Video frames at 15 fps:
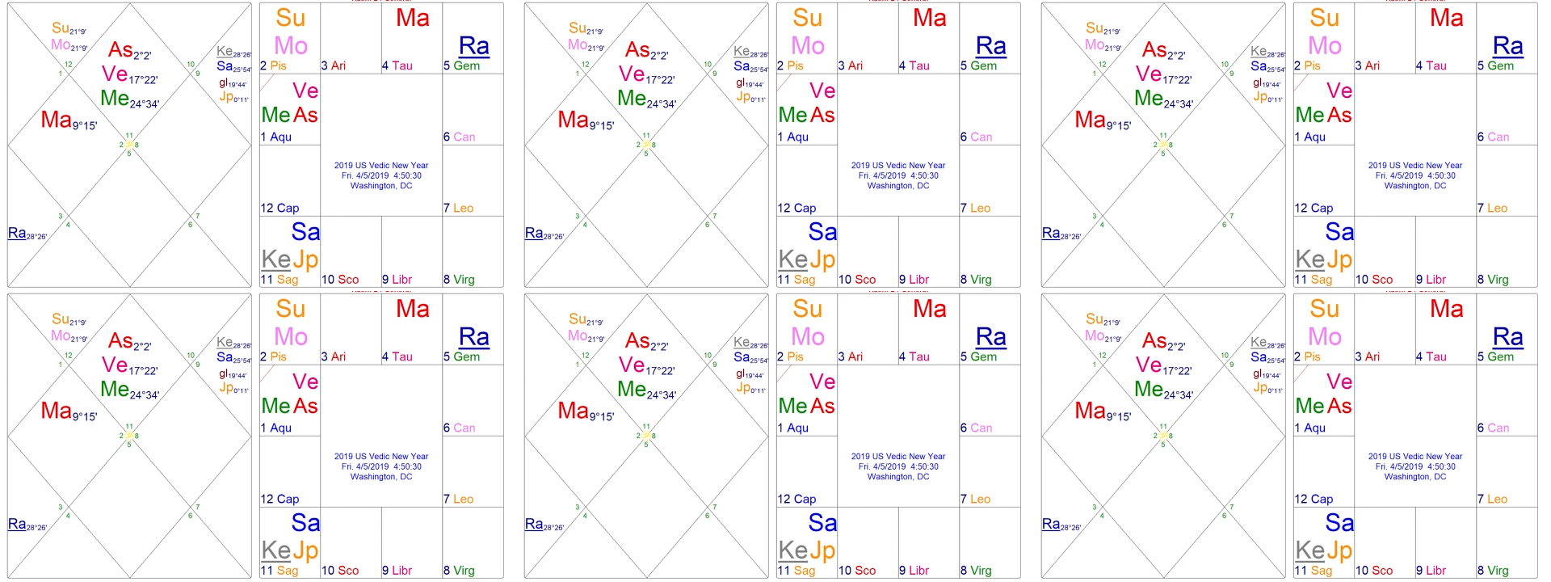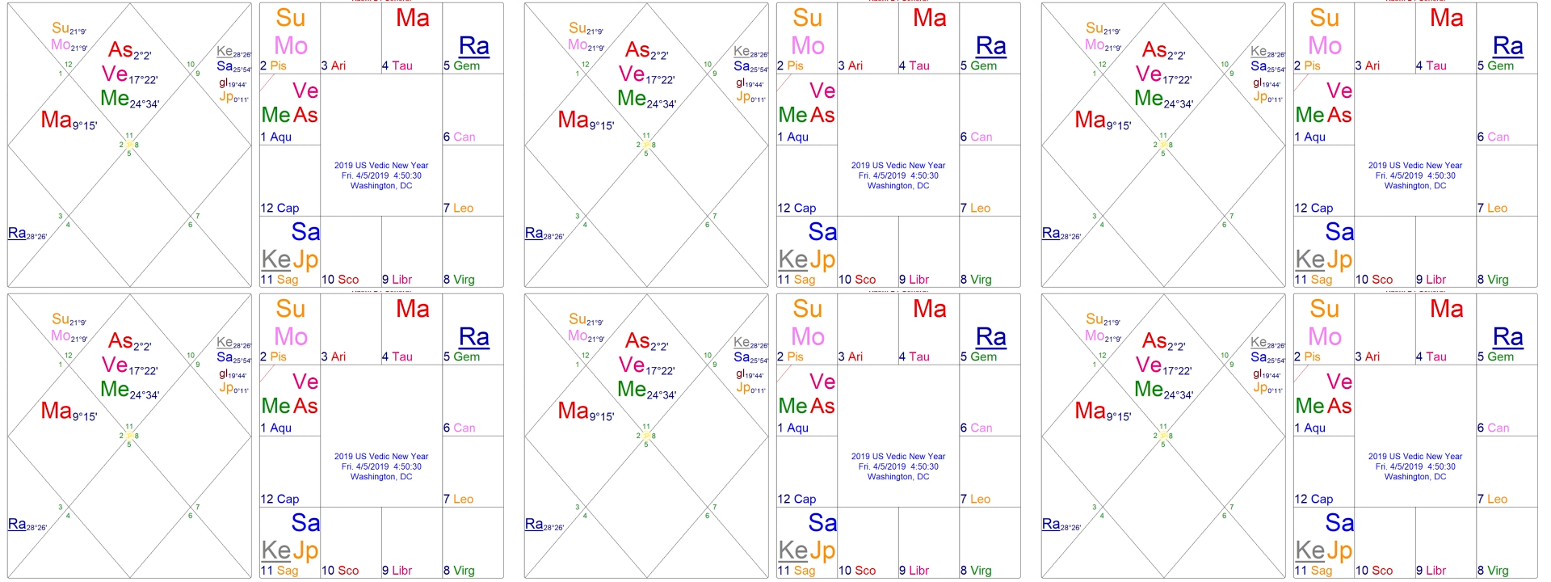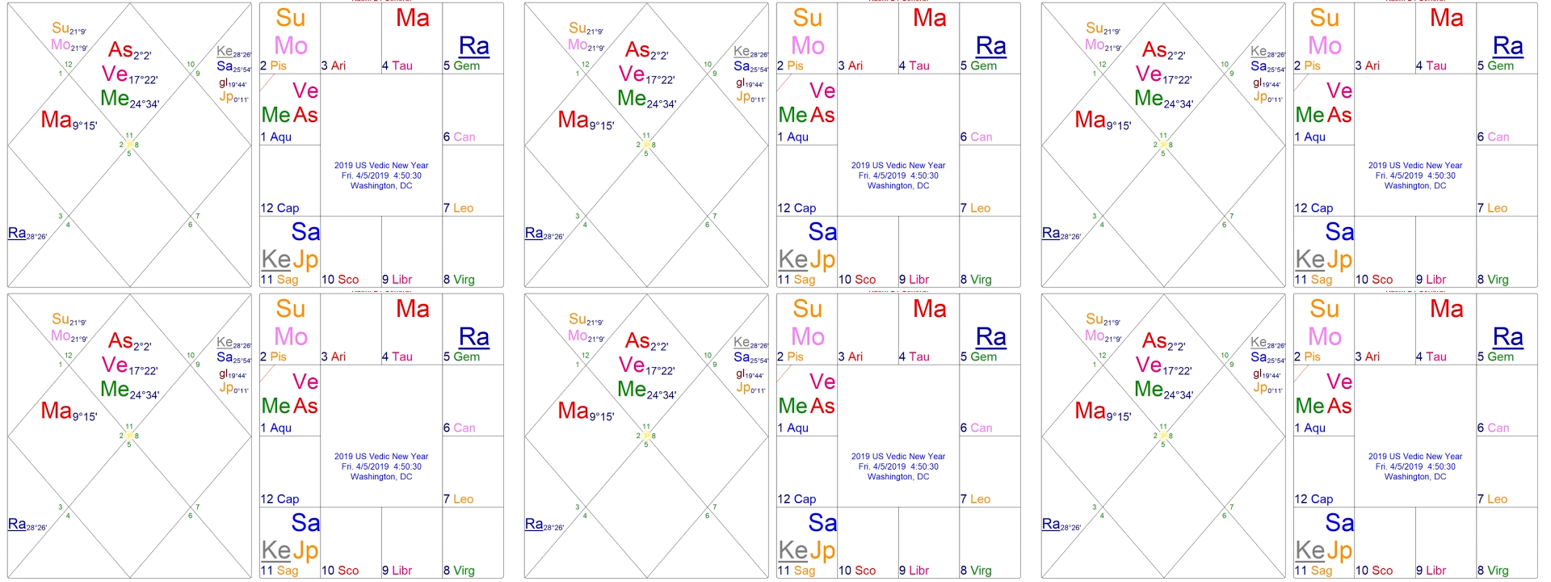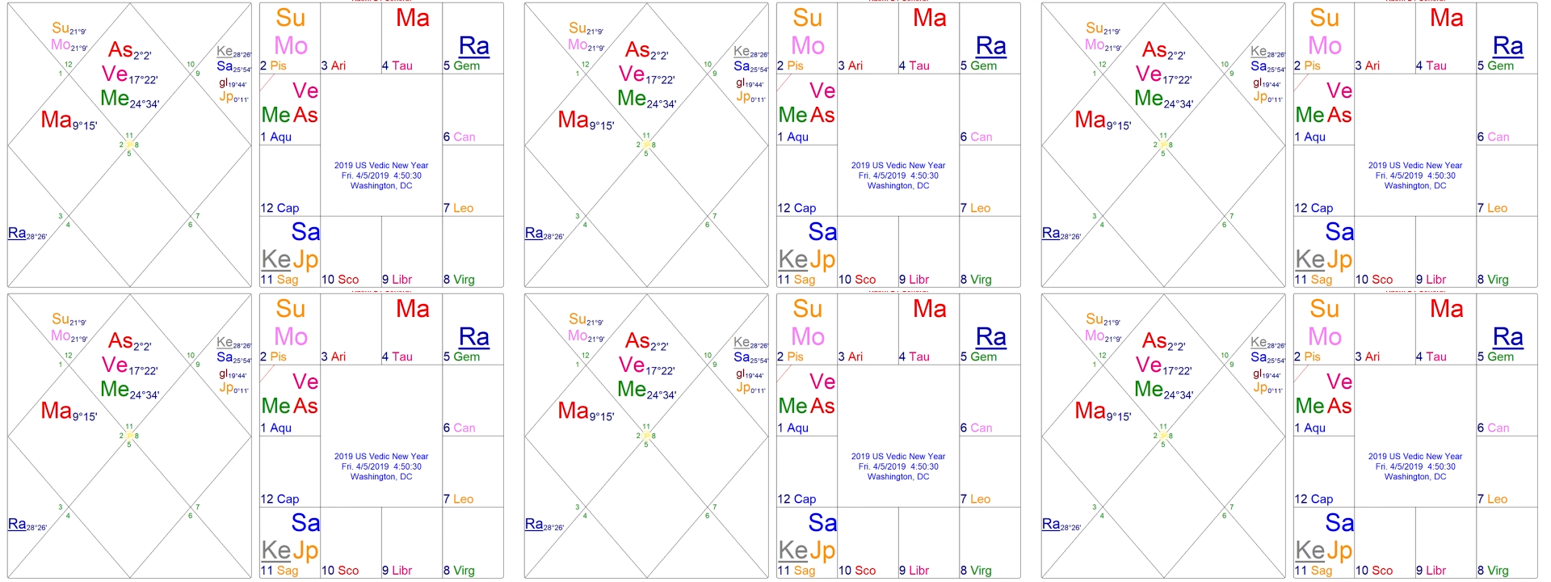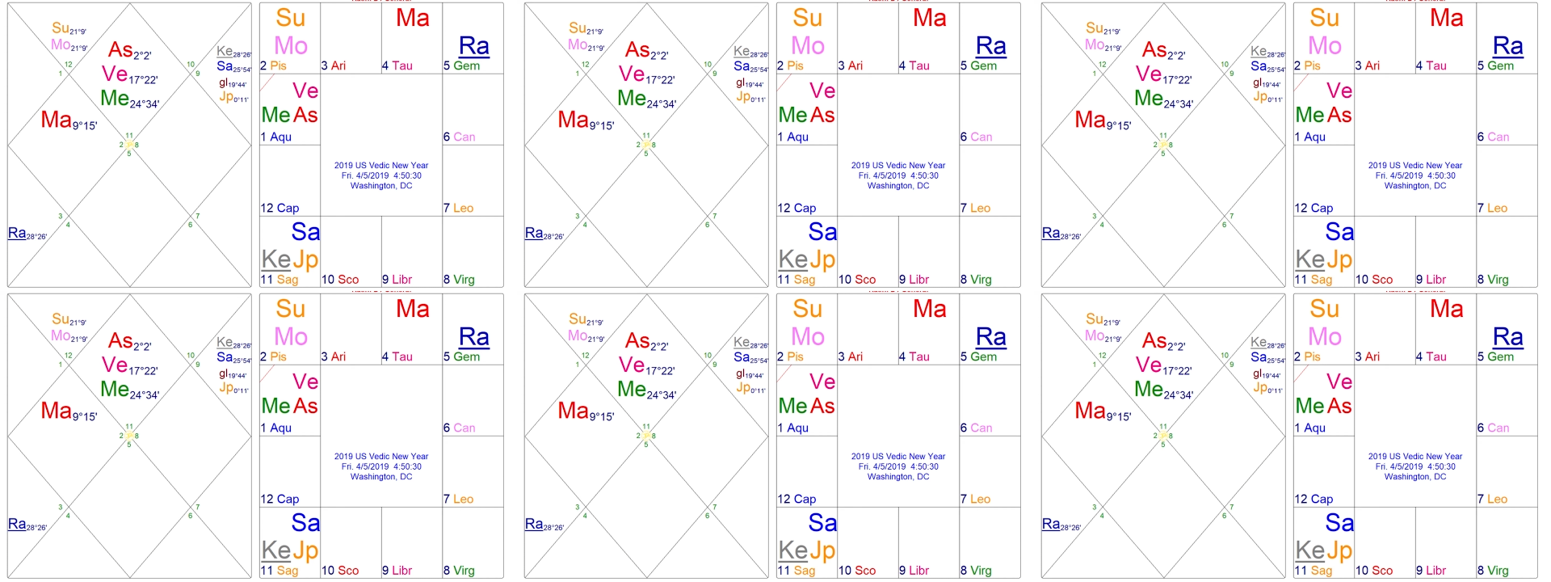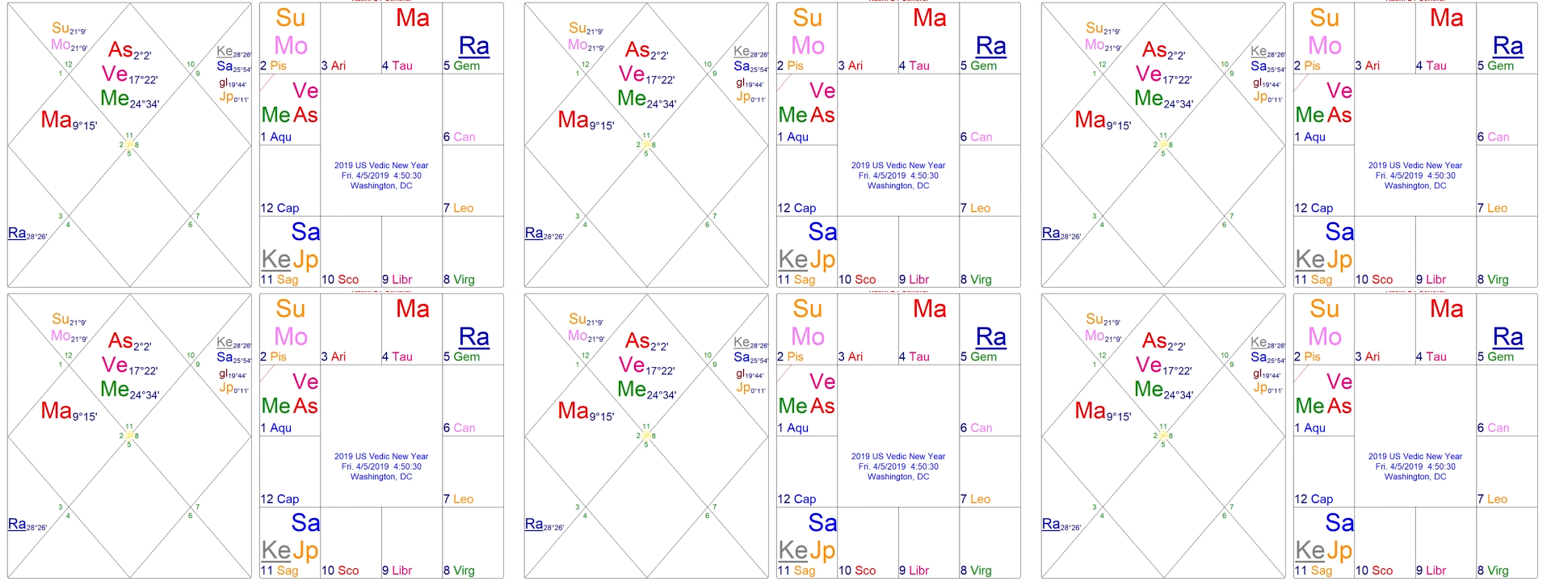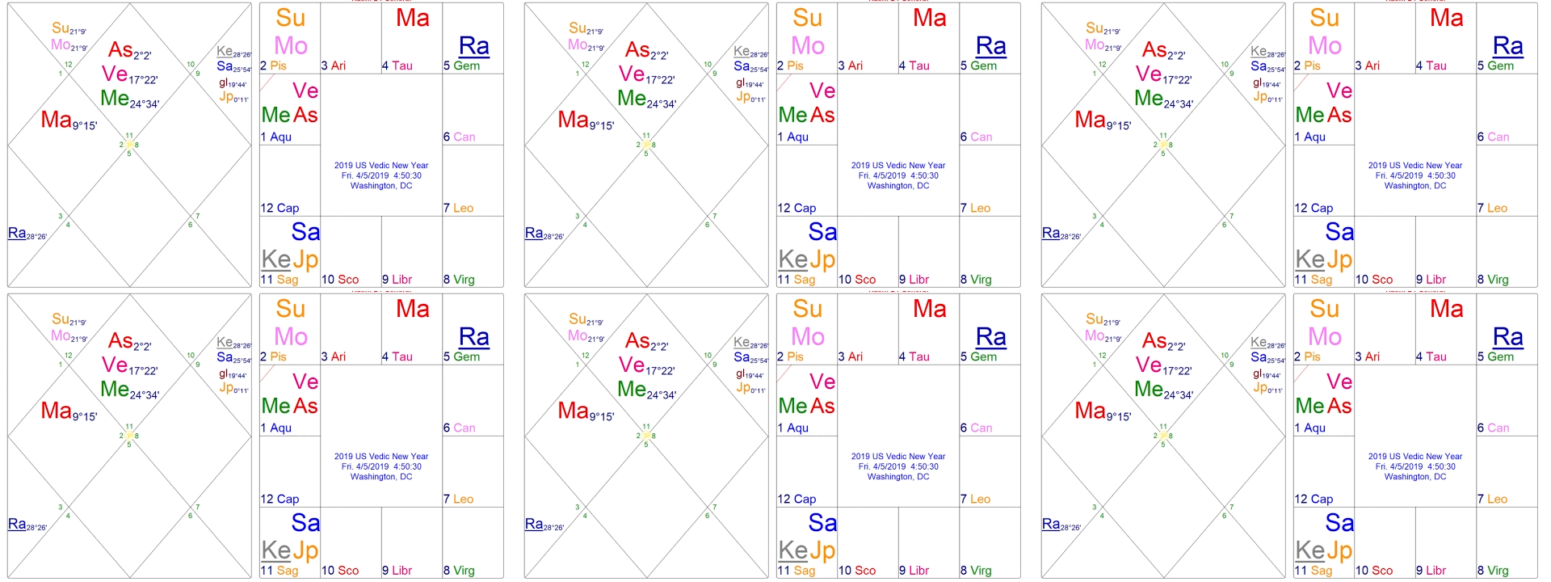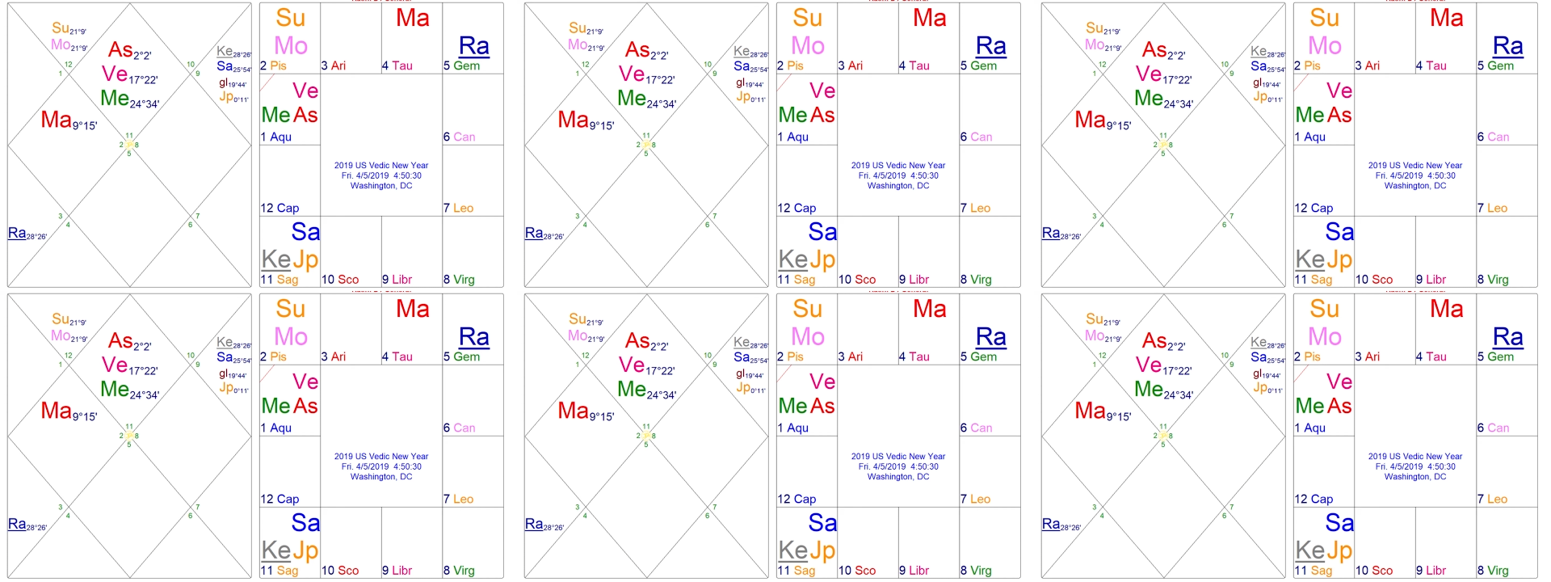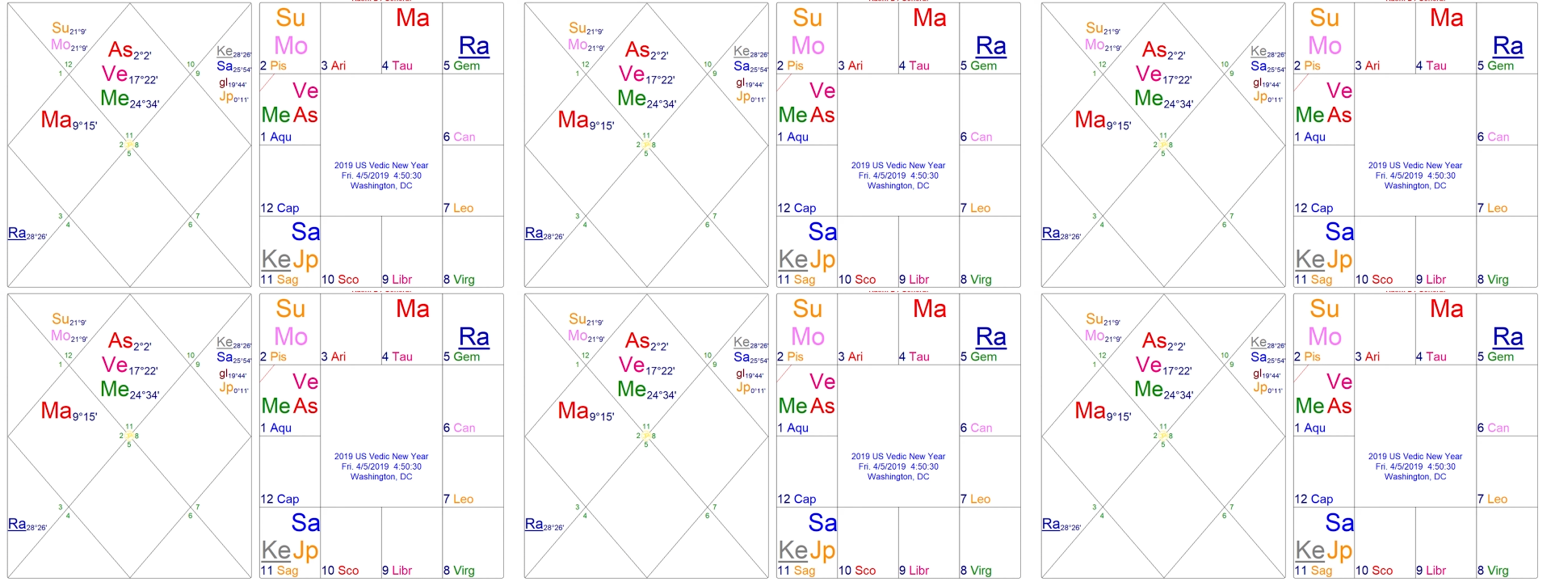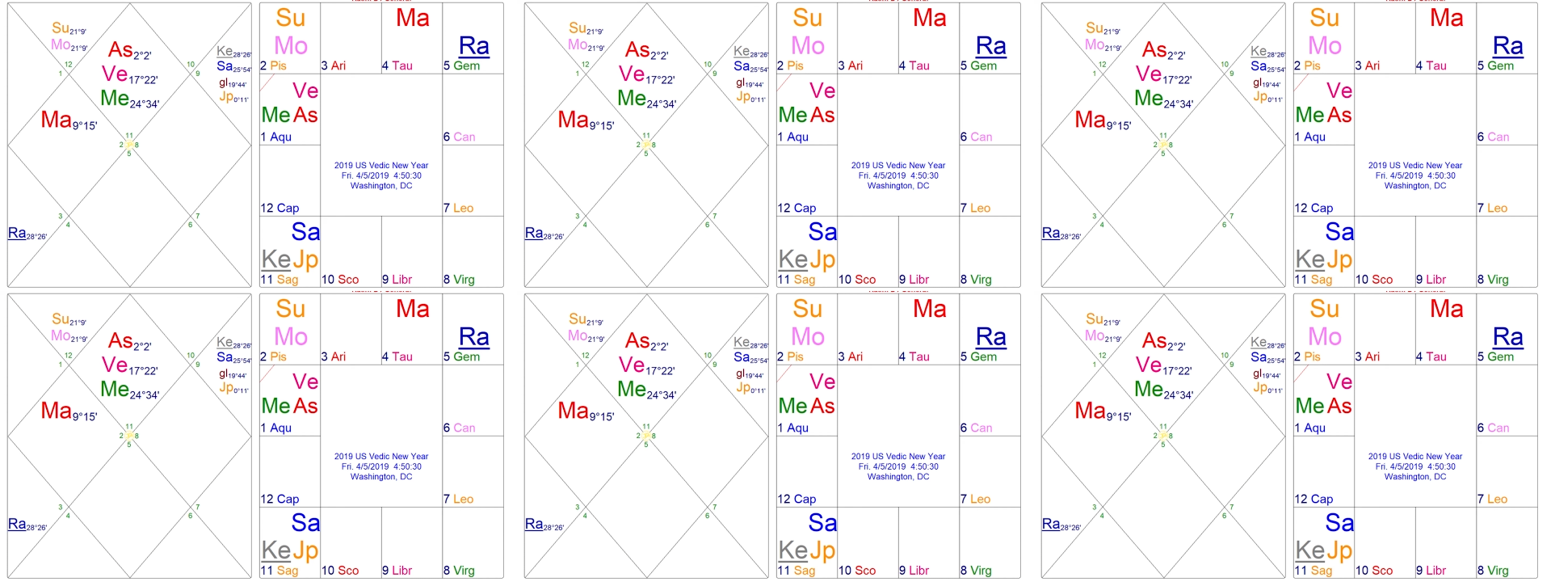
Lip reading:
Nobody's mouth can be seen.